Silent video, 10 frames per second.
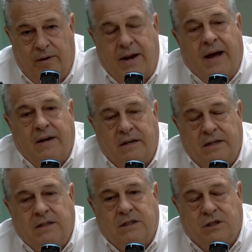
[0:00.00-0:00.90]
Now you
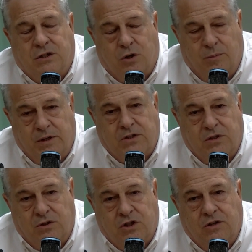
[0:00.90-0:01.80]
need to determine a
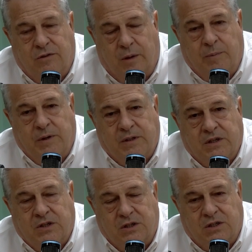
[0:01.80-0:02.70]
solution, develop a decision,